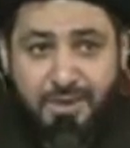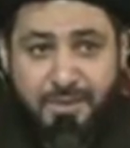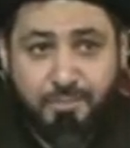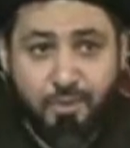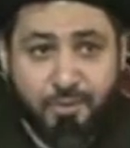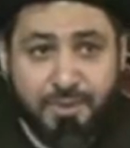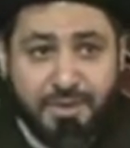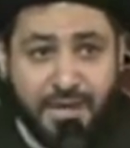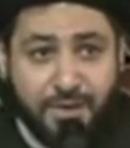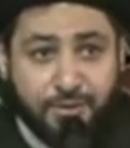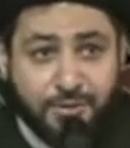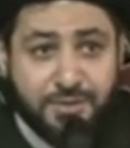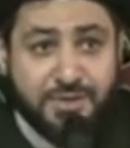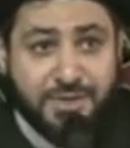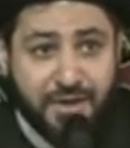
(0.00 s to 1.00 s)
people, when they go
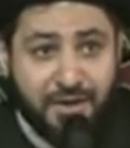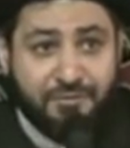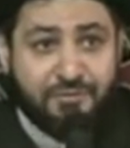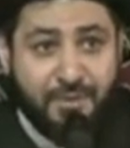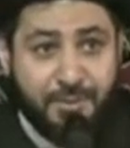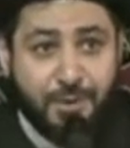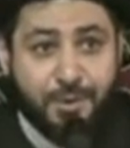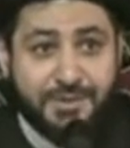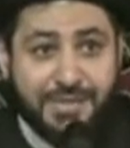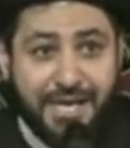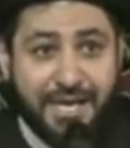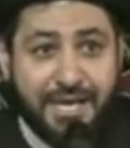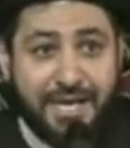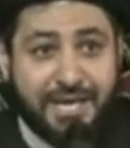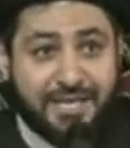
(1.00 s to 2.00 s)
to ziyarat of Imam
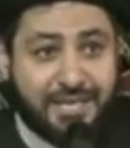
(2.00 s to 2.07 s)
Hussein,